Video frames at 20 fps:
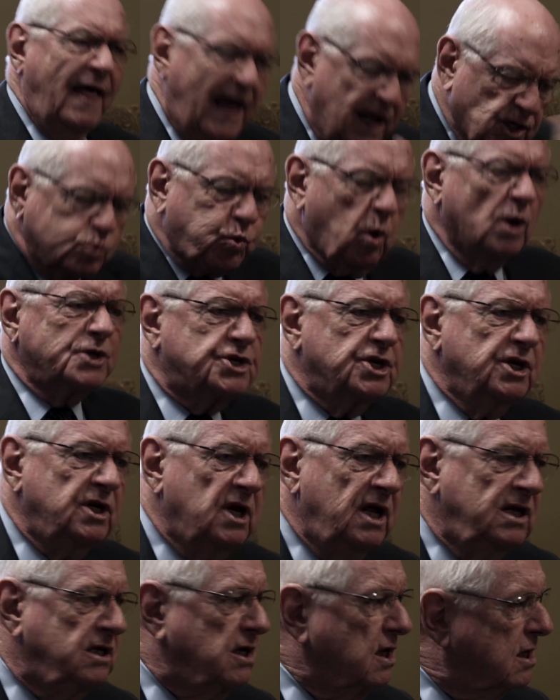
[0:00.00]
That's what you
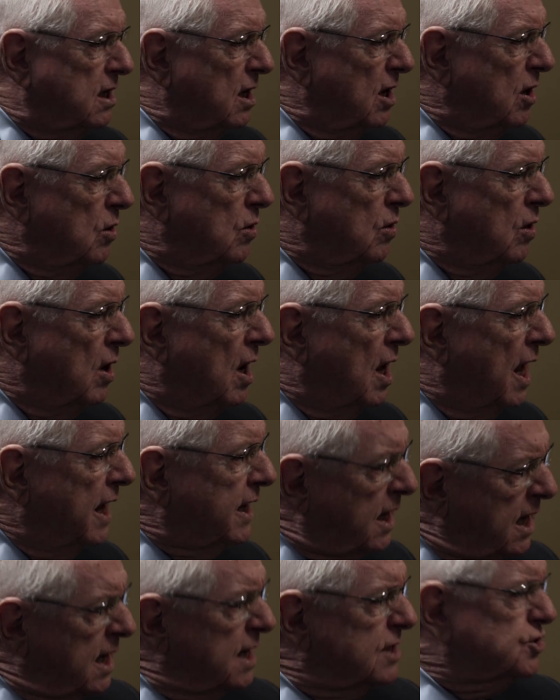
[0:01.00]
need to do.
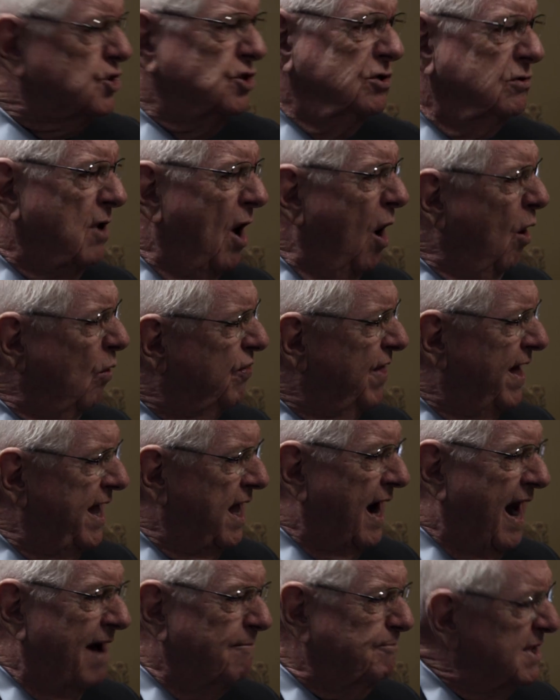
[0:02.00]
And can't you know that?